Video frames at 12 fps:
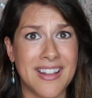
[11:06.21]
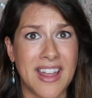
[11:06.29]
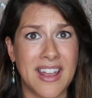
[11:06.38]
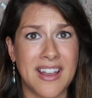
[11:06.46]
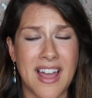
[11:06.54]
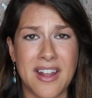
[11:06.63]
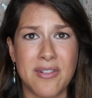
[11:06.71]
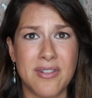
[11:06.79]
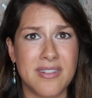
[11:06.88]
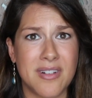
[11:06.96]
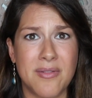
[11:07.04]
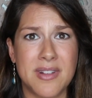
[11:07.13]
Like, I
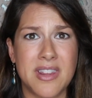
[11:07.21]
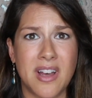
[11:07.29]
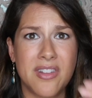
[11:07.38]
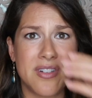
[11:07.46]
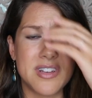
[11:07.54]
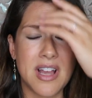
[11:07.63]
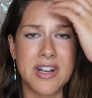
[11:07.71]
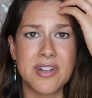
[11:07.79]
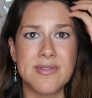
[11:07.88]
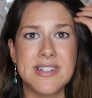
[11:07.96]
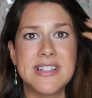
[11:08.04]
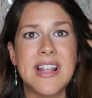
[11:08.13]
don't know what the other
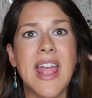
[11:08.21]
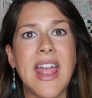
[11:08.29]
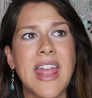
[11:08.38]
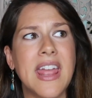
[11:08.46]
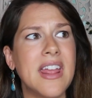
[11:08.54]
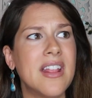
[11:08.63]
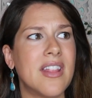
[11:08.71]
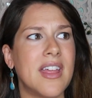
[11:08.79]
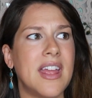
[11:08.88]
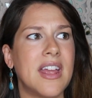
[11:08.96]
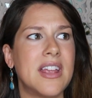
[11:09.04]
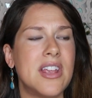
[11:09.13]
doctor was saying.
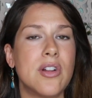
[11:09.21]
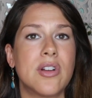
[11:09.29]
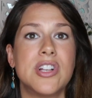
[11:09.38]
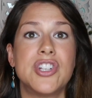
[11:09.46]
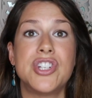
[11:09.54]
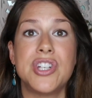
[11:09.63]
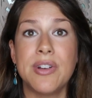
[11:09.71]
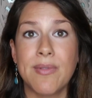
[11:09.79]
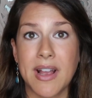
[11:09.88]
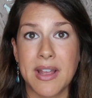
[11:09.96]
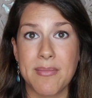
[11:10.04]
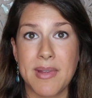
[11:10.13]
Like, you know, cause she
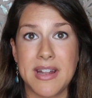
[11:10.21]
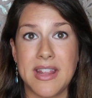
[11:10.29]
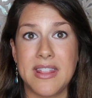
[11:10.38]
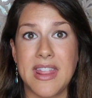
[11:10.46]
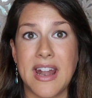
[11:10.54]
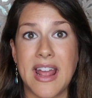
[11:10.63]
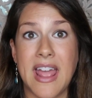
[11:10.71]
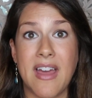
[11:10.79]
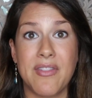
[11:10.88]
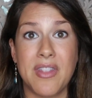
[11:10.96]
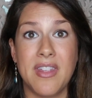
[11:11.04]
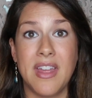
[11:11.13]
recommended that I
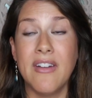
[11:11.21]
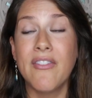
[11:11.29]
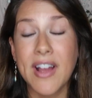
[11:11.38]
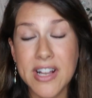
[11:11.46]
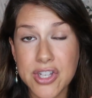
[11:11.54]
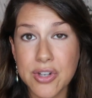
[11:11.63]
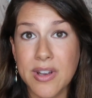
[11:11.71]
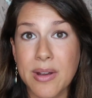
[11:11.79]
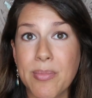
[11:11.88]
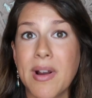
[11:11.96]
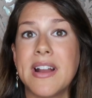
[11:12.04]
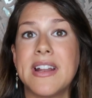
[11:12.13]
have, if I do
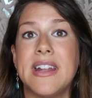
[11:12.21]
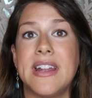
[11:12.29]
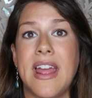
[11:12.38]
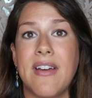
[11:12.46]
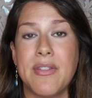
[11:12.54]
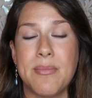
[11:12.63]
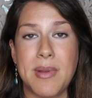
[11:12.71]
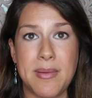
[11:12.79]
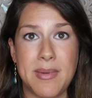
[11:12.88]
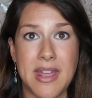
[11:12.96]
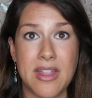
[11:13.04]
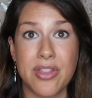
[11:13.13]
get pregnant, have the
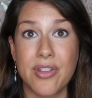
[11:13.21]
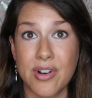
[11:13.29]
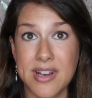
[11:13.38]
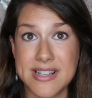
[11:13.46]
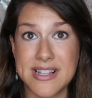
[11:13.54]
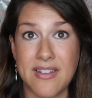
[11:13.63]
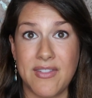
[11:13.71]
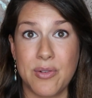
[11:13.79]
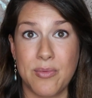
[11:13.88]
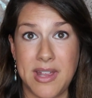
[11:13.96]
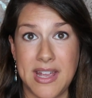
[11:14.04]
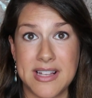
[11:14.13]
baby at
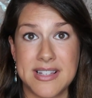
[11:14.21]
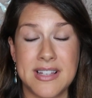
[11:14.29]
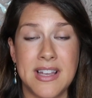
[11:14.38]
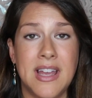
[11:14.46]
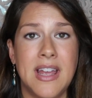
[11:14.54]
37 weeks.